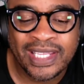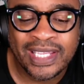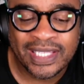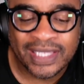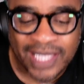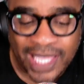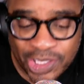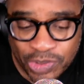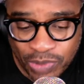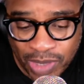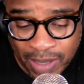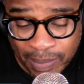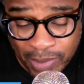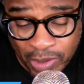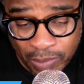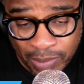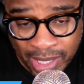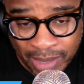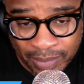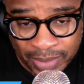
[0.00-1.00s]
that's why
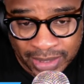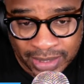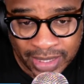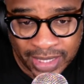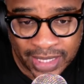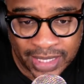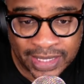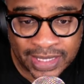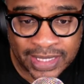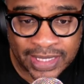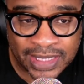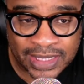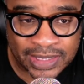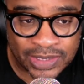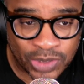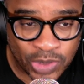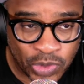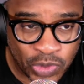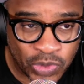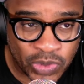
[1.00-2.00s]
Mailbag Monday
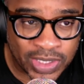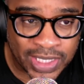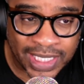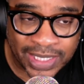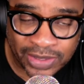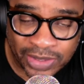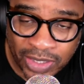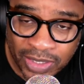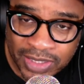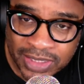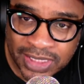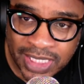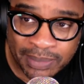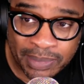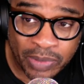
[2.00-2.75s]
is on a Thursday,